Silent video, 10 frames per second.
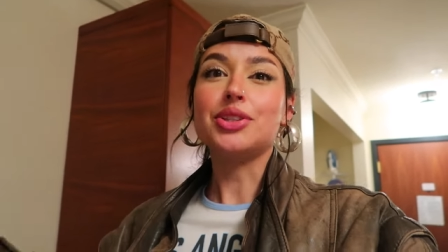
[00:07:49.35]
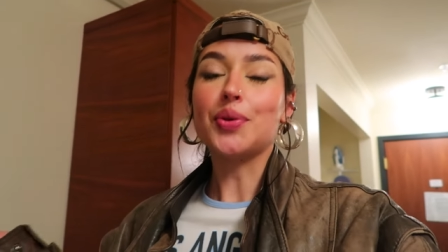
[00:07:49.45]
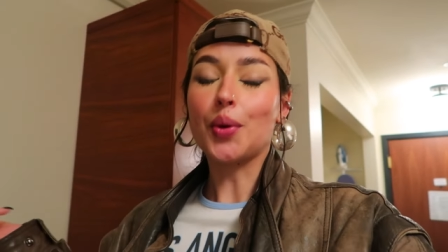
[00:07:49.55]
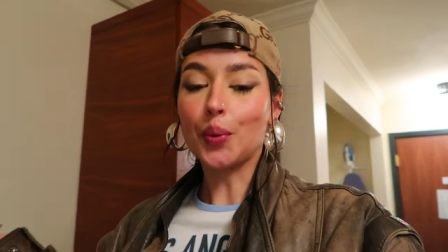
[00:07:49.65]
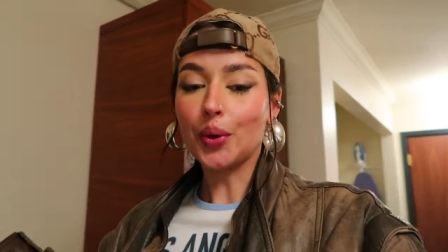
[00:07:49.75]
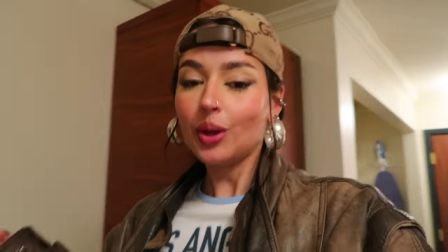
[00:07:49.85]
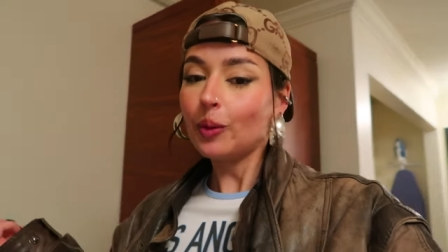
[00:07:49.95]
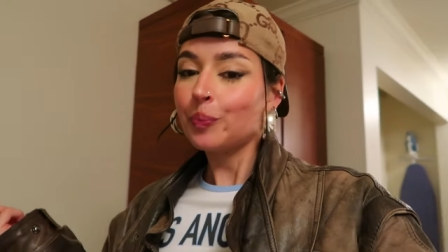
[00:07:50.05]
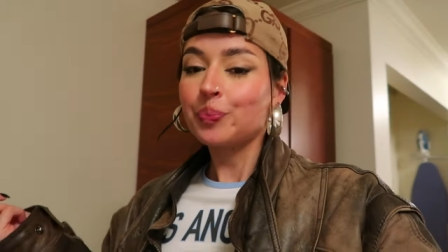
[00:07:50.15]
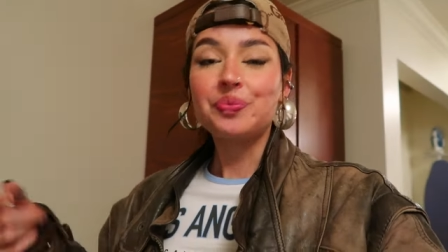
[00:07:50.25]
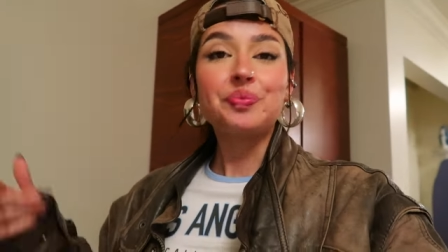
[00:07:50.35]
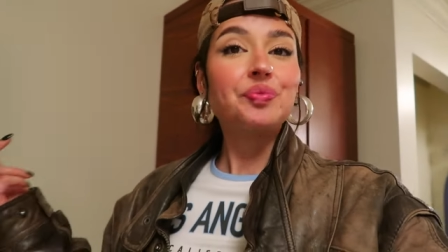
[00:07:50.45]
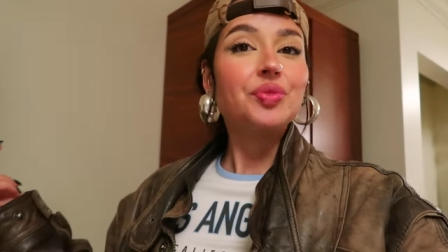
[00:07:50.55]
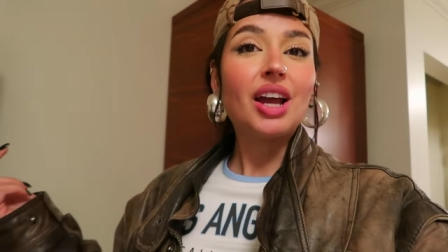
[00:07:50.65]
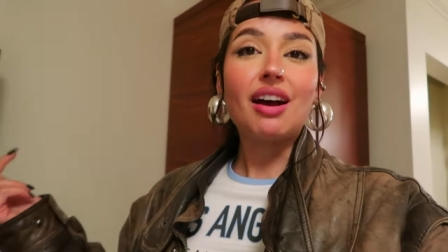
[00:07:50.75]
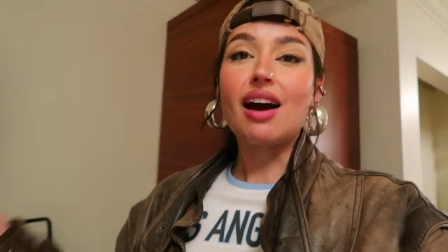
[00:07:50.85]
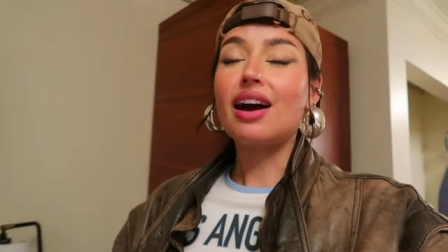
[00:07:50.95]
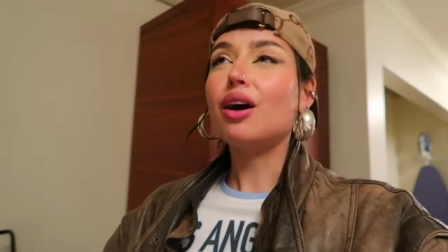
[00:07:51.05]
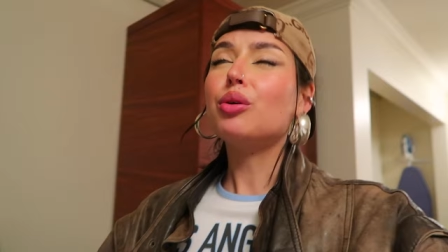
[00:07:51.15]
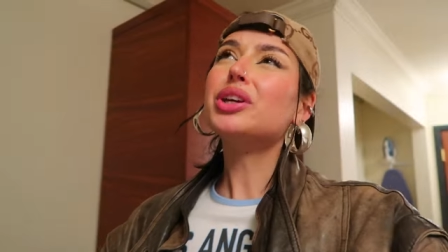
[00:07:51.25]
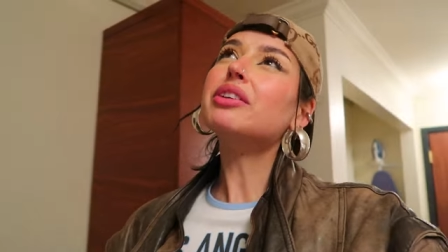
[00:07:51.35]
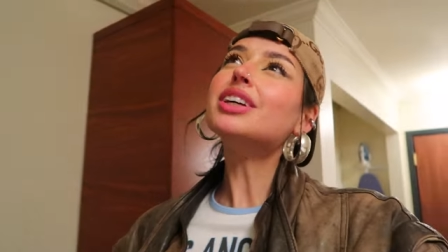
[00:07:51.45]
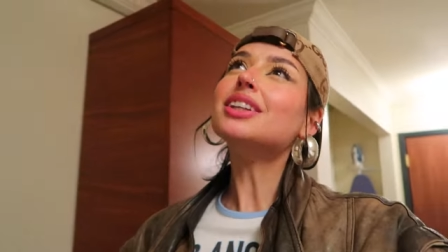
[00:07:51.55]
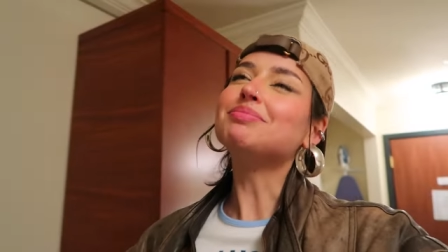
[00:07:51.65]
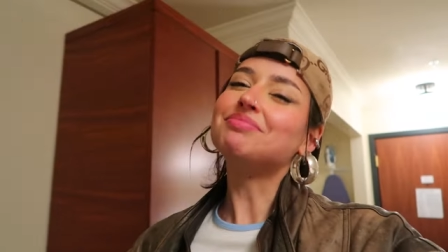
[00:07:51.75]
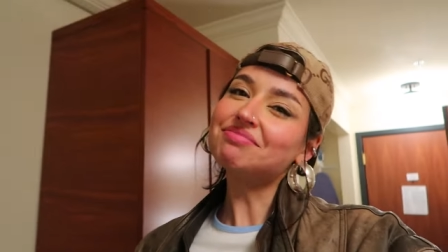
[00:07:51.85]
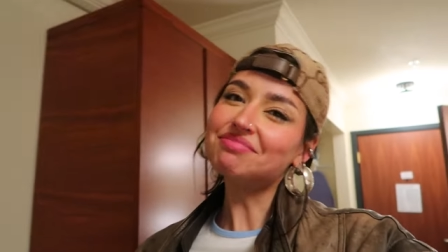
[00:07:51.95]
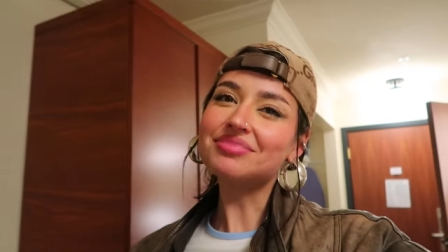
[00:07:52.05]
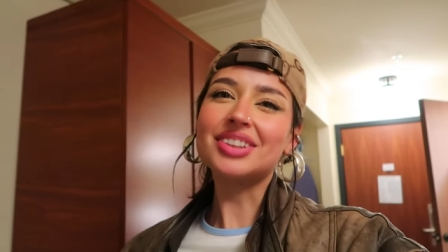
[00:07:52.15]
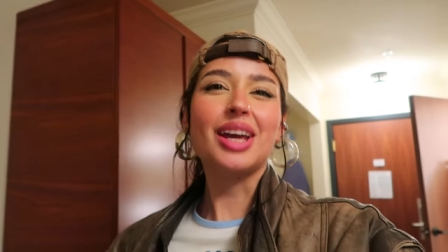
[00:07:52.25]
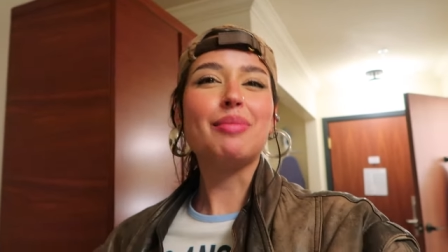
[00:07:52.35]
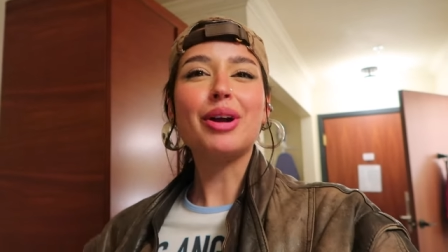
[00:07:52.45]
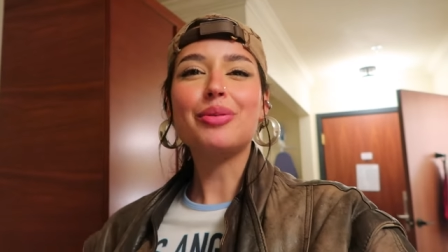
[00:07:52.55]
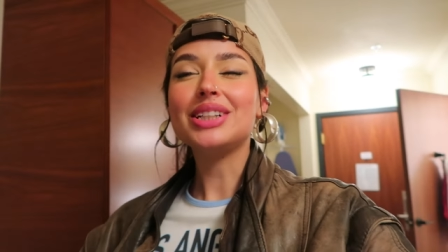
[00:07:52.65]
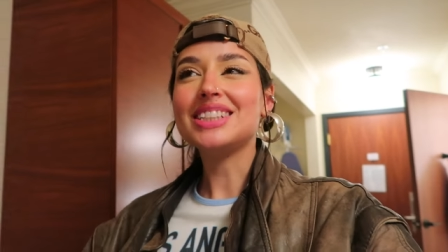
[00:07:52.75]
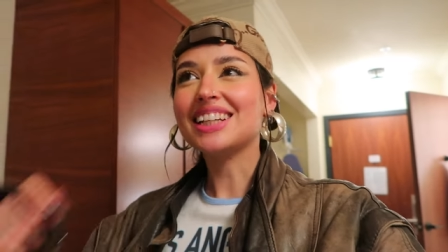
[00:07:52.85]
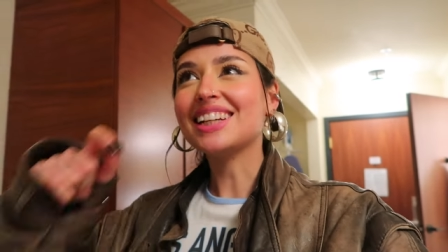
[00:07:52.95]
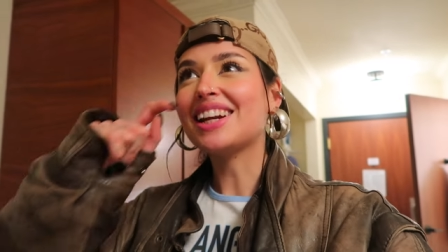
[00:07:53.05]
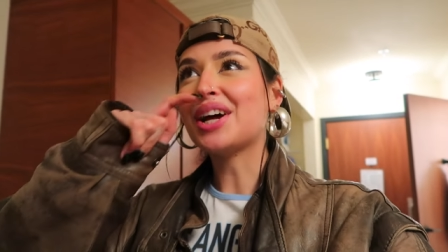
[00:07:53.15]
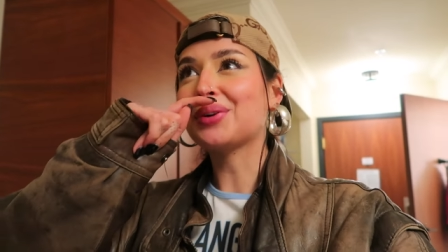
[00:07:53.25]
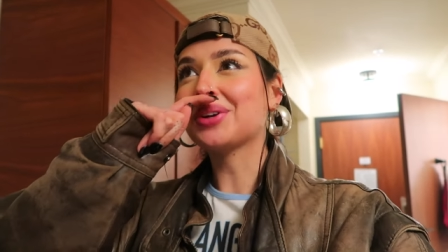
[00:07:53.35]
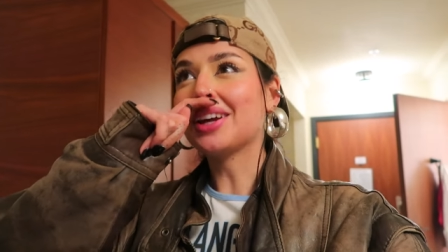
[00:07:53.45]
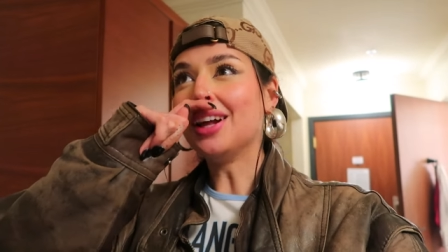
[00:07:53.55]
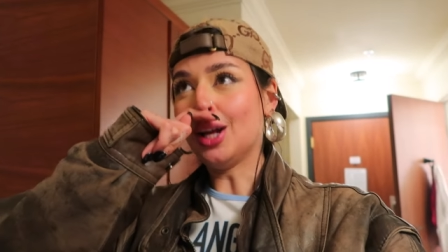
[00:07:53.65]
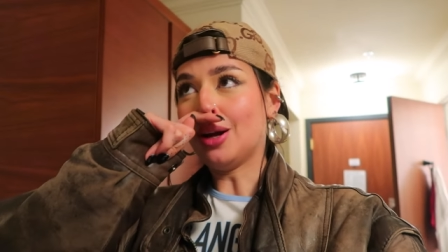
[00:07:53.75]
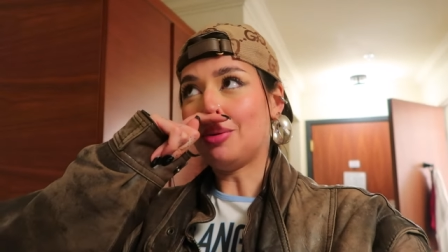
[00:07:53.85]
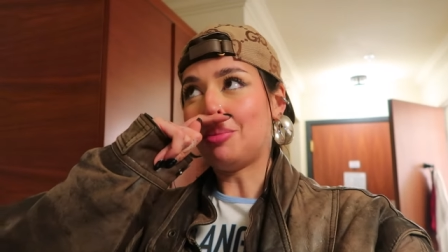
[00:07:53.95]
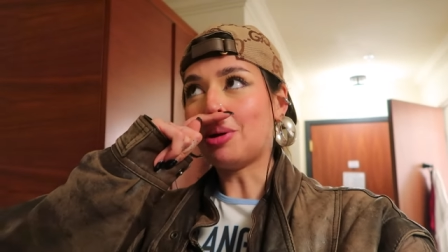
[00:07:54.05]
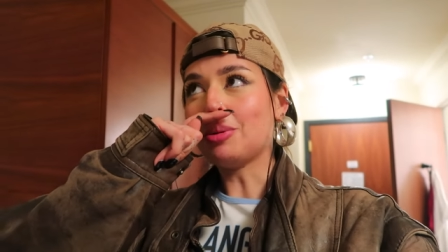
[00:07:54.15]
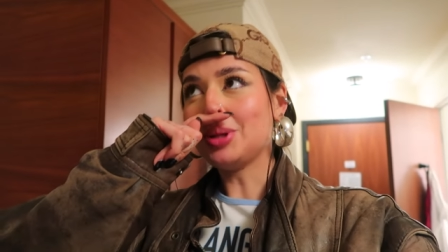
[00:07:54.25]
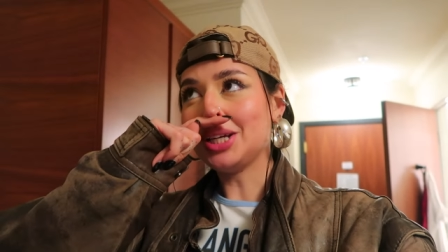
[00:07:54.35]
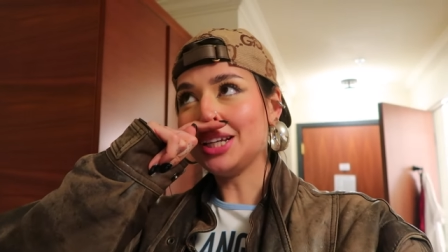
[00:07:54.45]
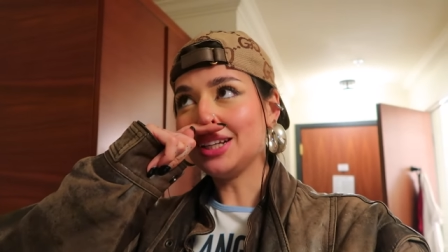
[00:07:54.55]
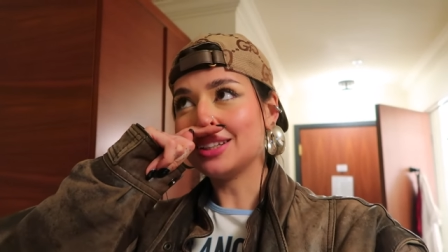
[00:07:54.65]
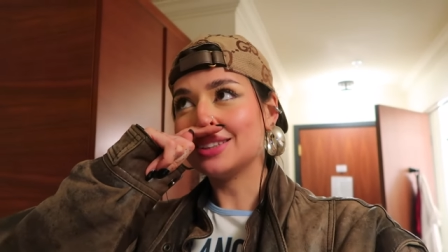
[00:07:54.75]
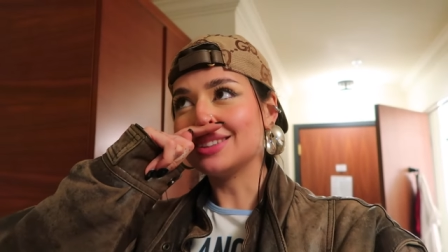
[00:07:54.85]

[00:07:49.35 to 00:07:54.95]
So yeah, I'll give it my rating. In-N-Out, probably